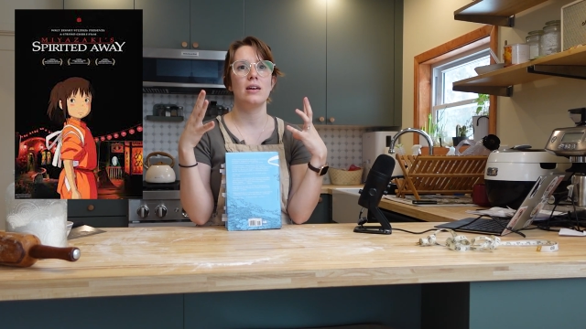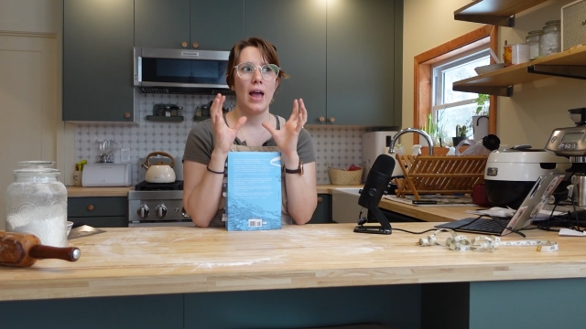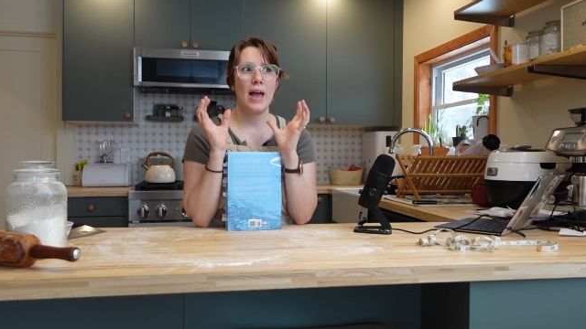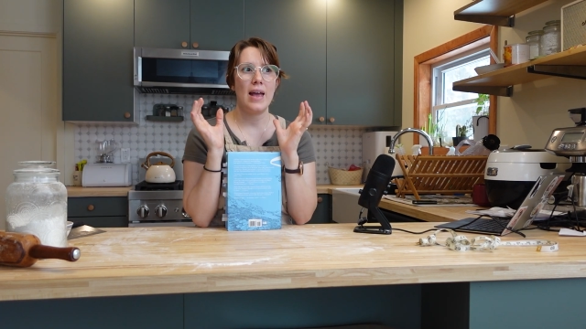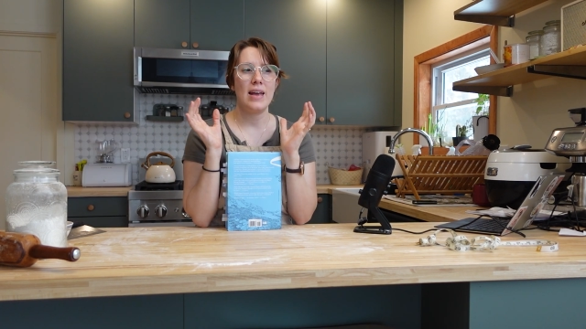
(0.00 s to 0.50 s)

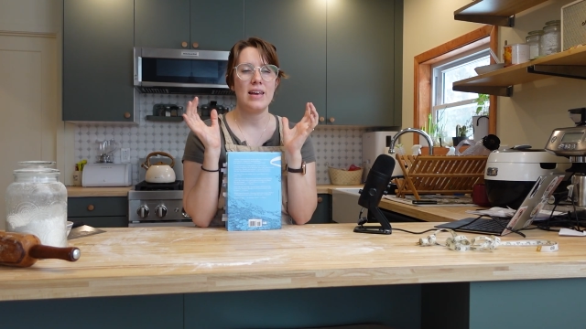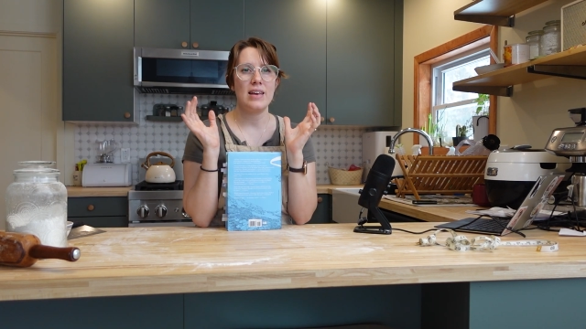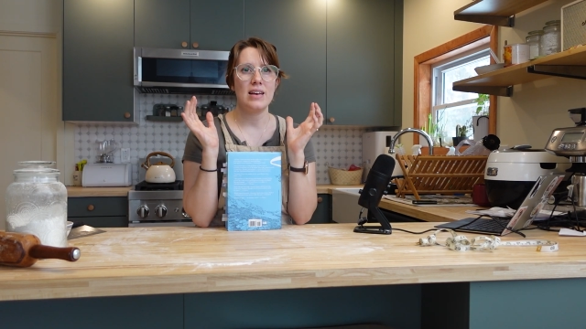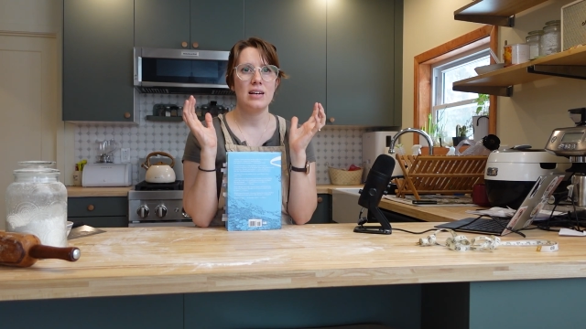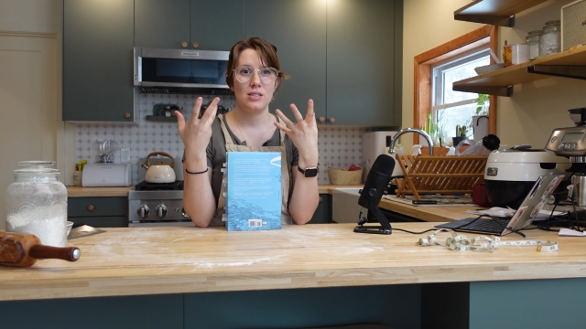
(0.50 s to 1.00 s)

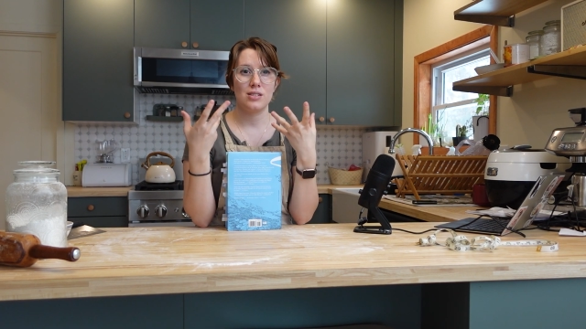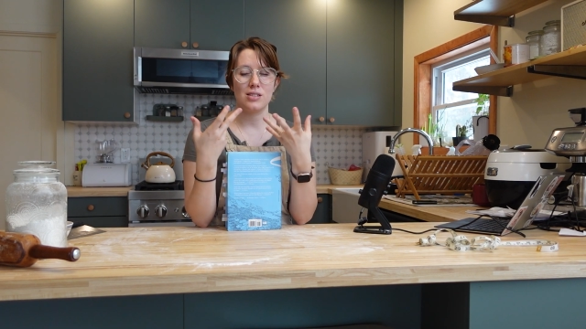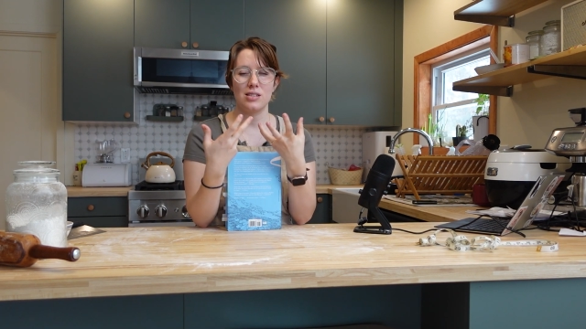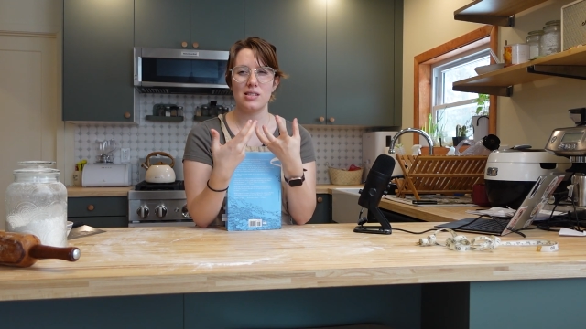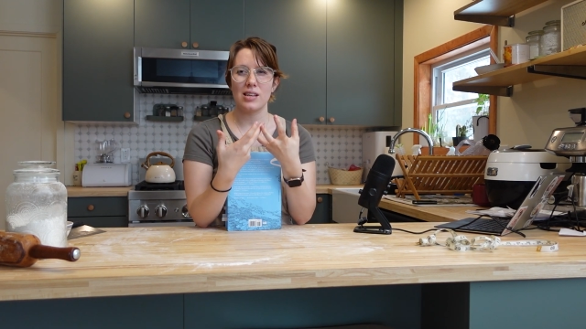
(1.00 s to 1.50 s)
a
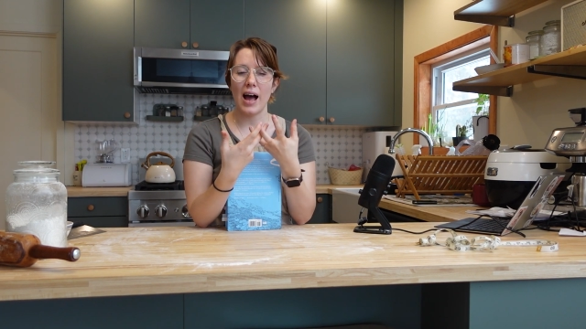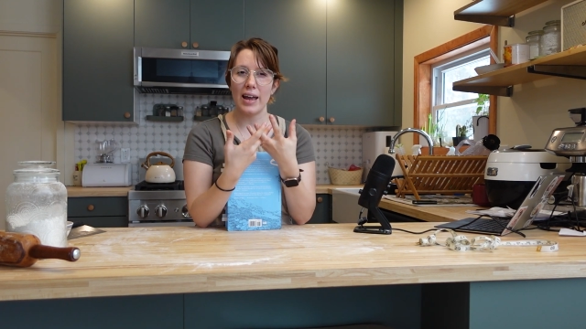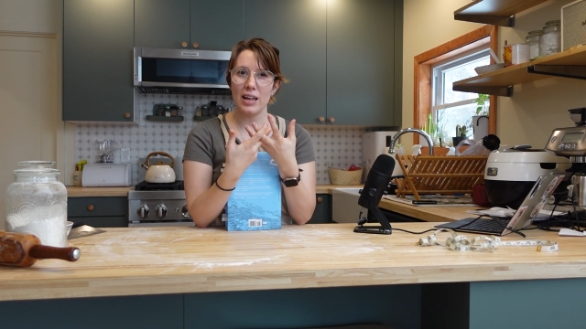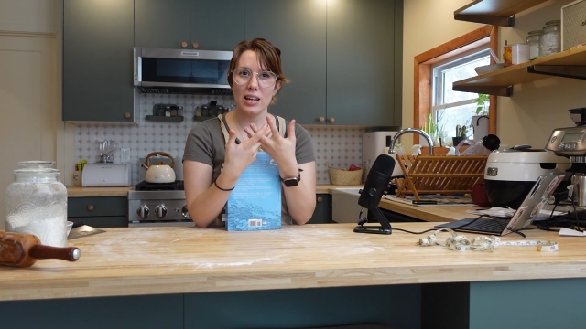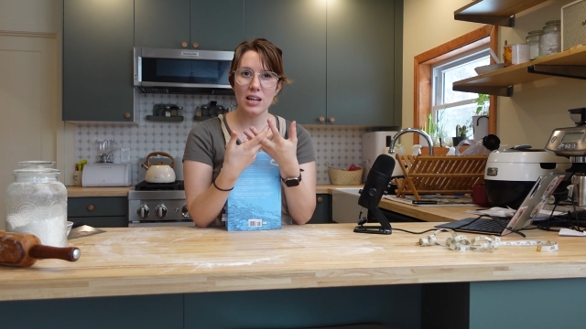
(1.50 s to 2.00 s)

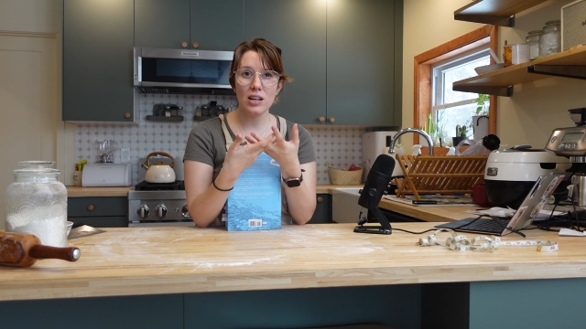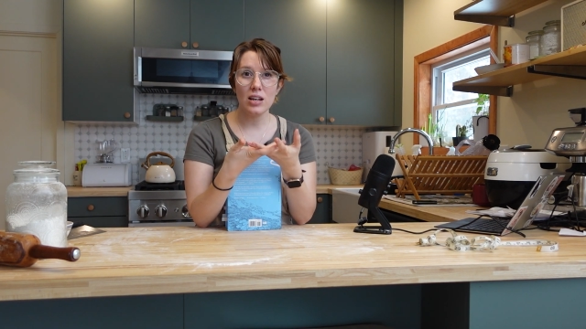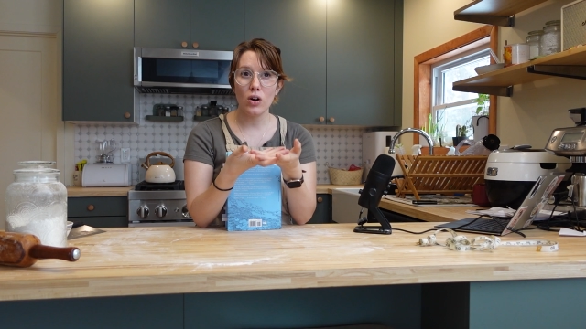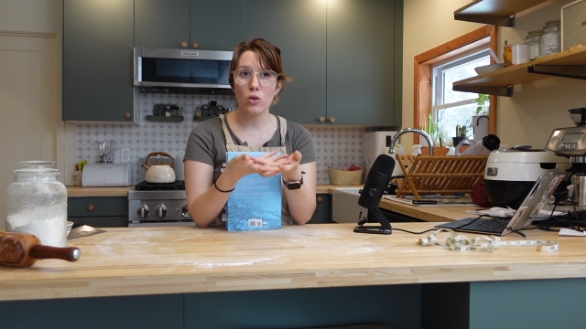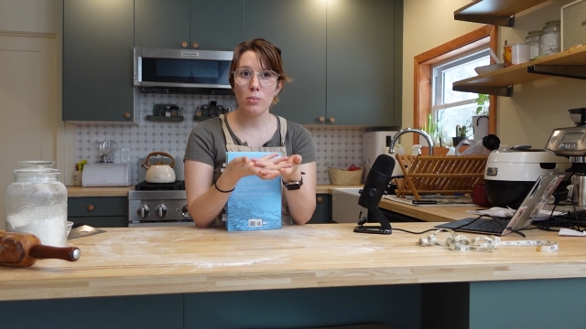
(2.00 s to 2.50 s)

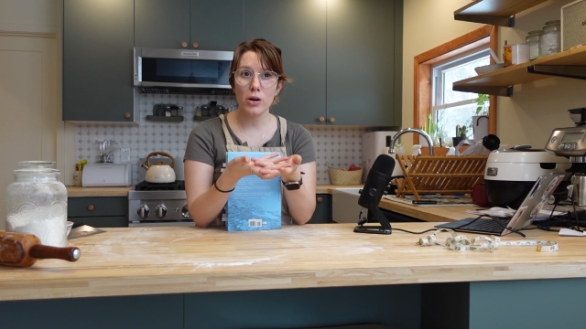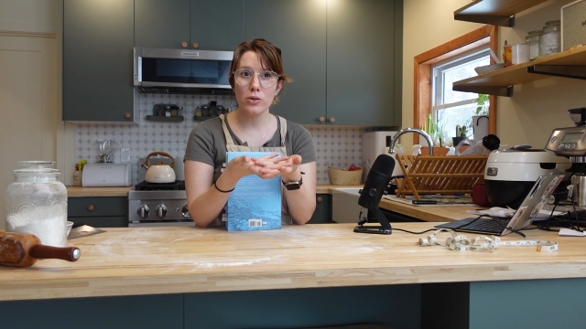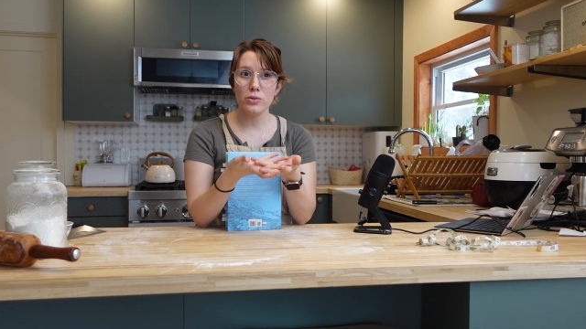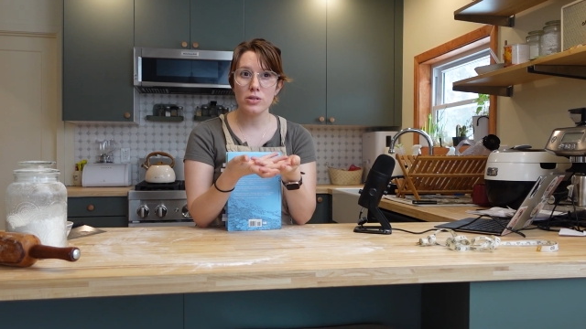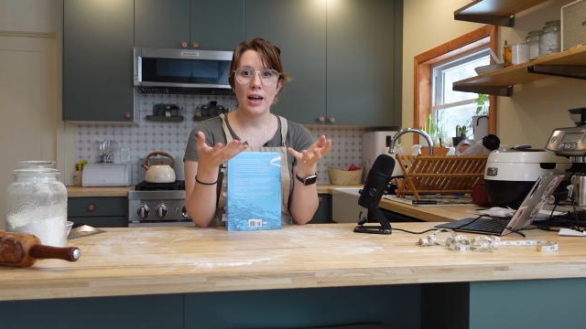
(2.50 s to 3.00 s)
society almost,